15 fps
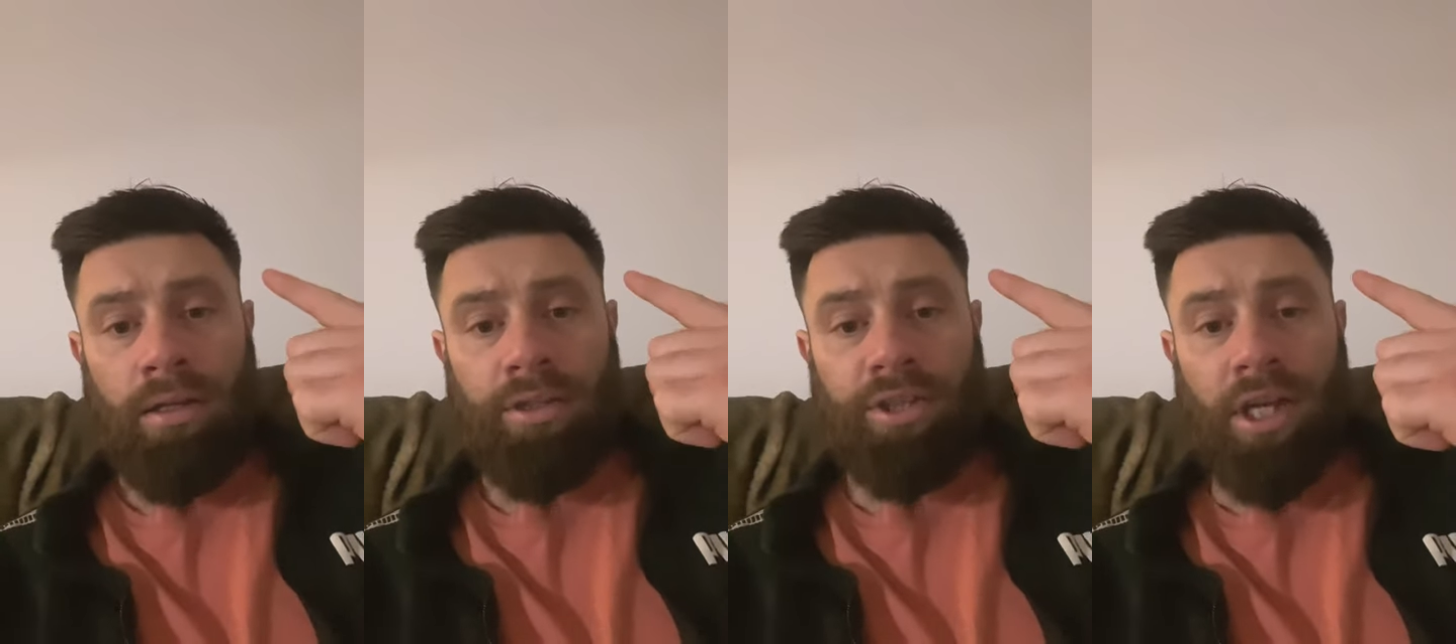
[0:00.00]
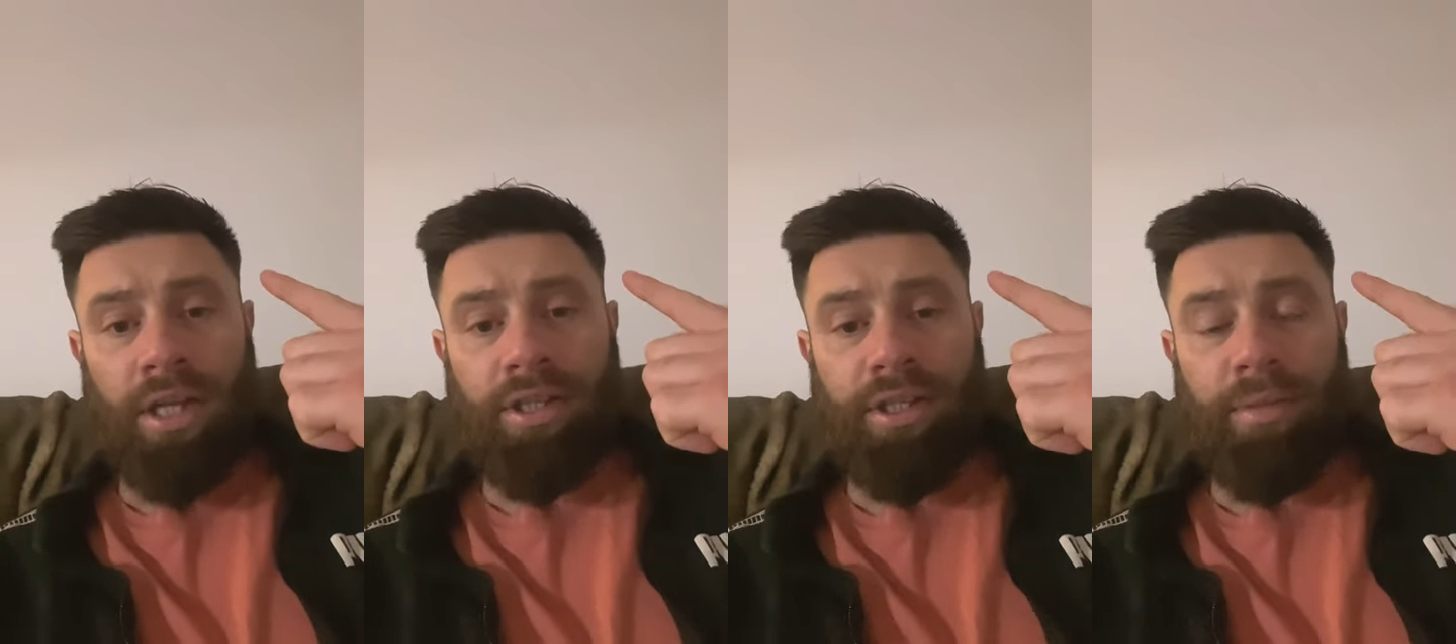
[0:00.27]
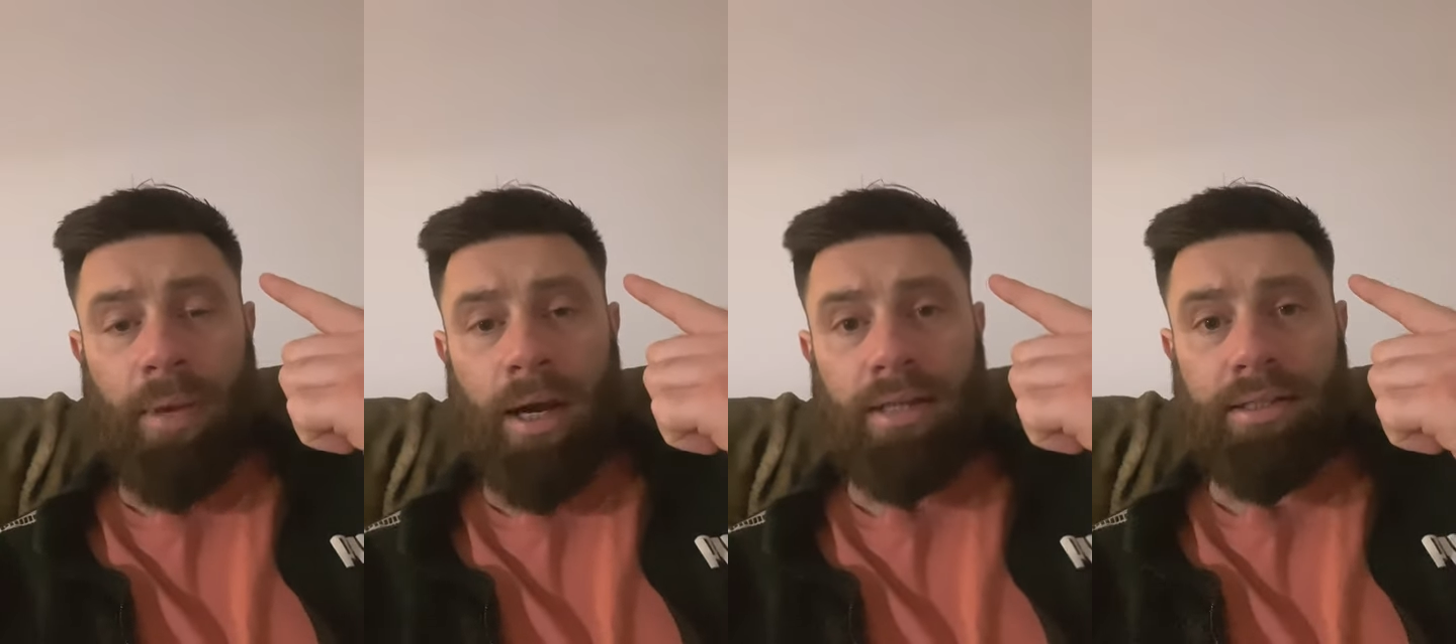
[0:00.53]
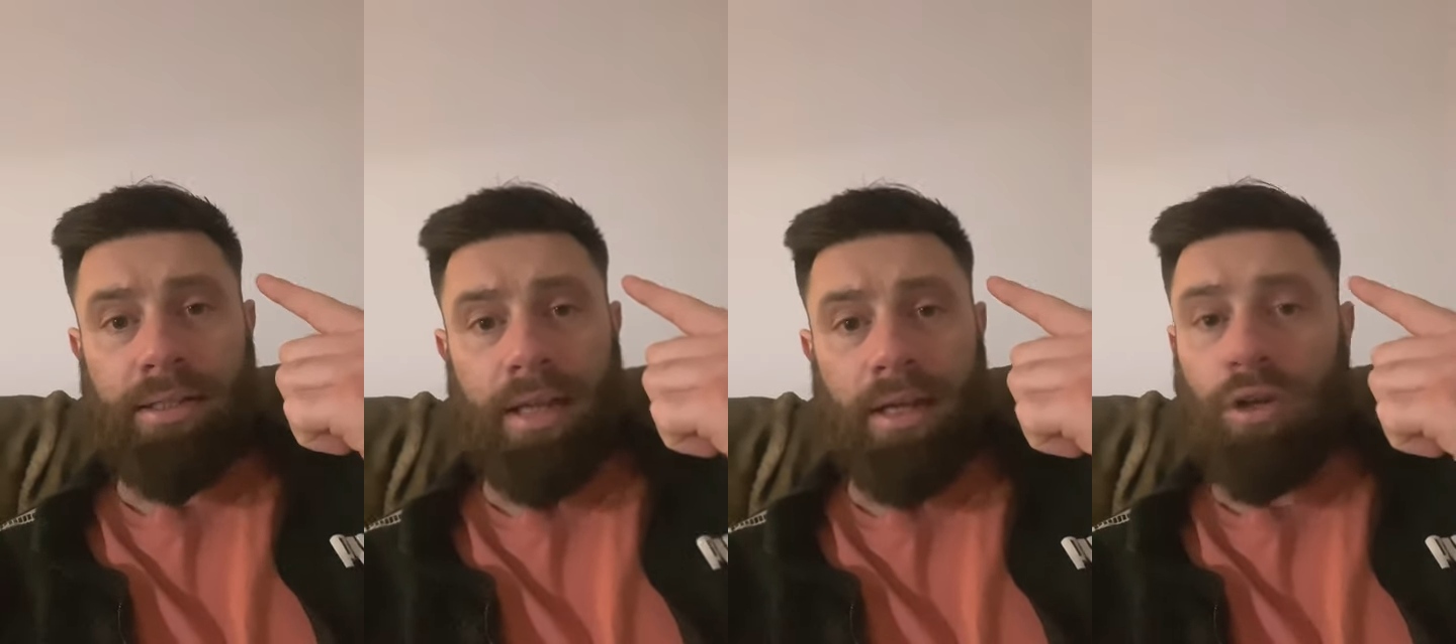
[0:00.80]
changes your
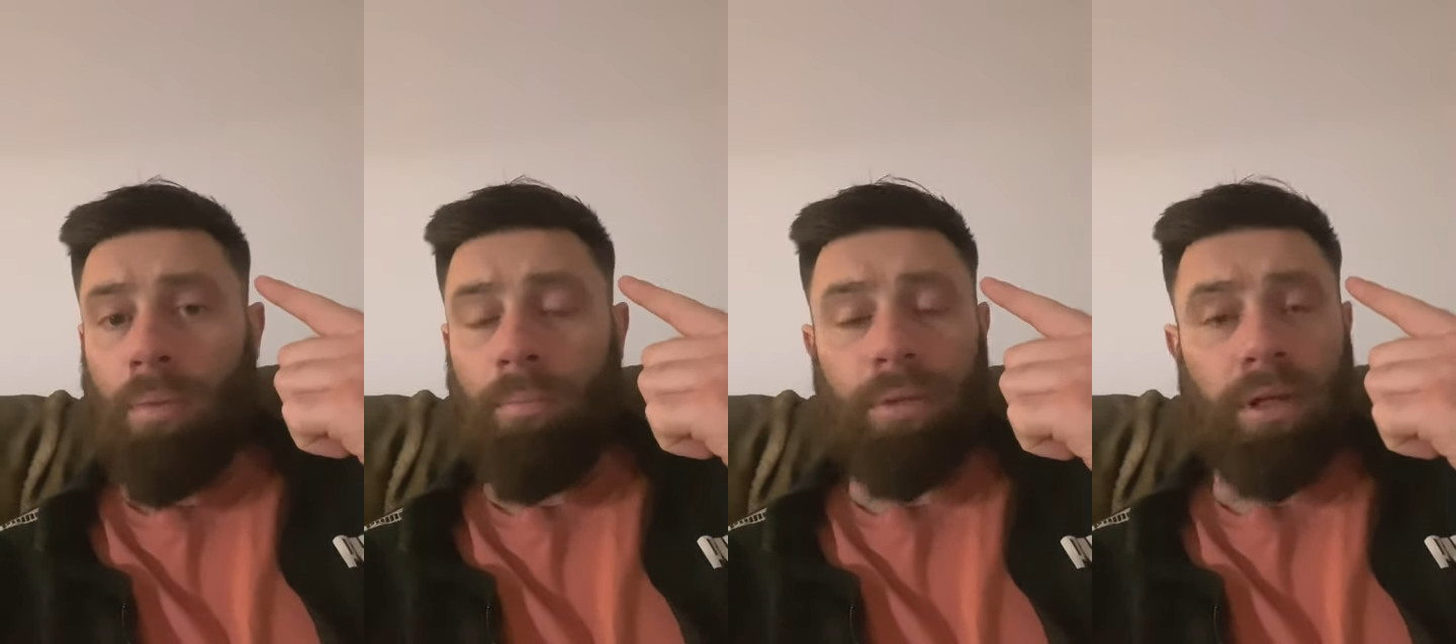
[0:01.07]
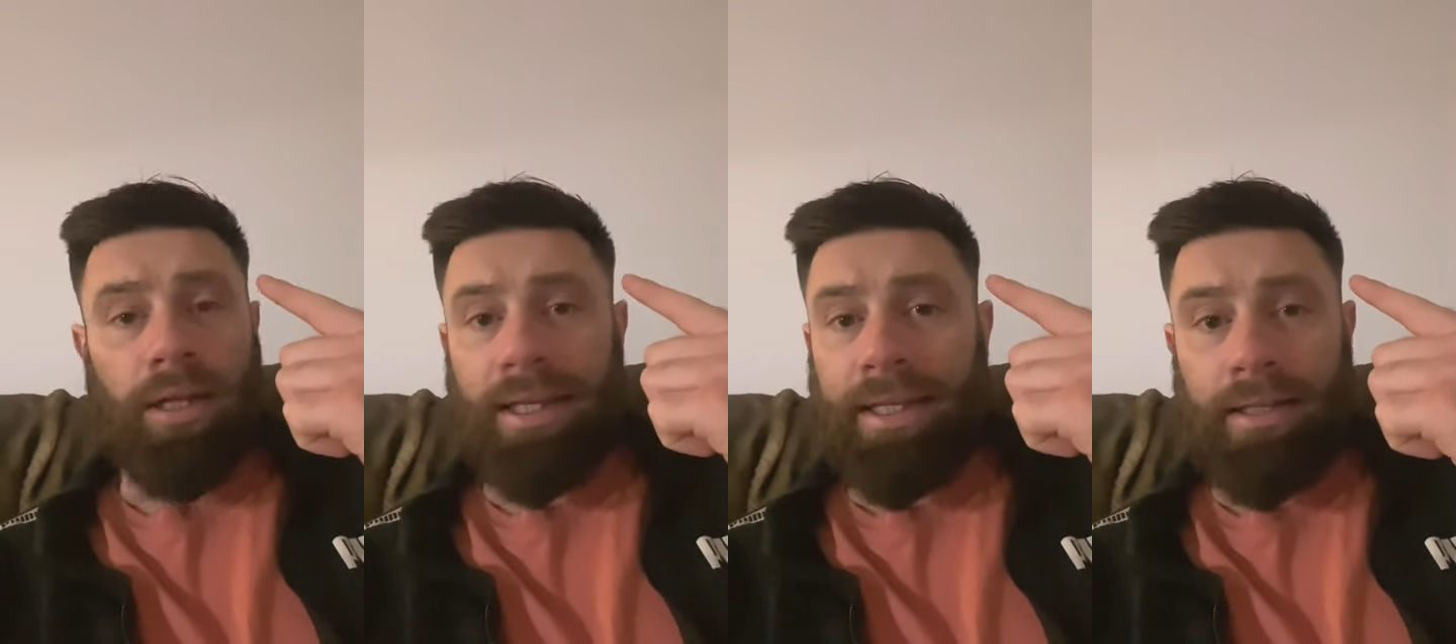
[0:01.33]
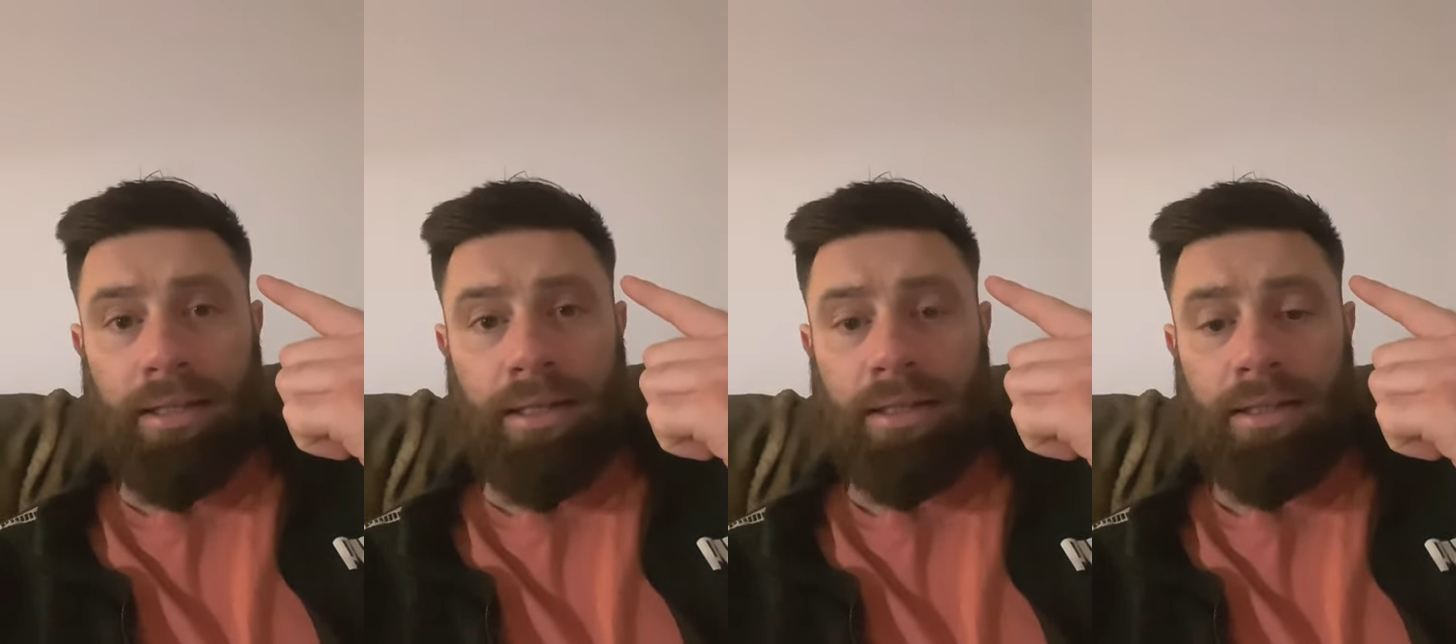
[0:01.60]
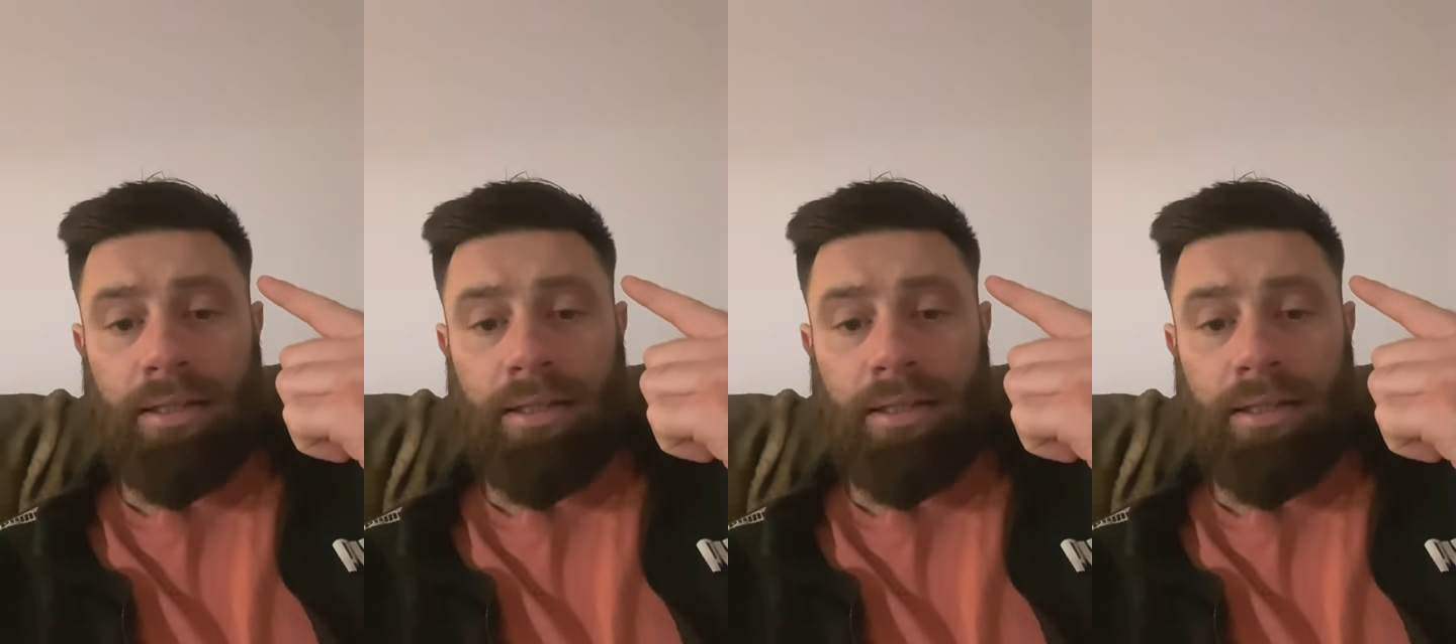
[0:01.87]
mindset completely.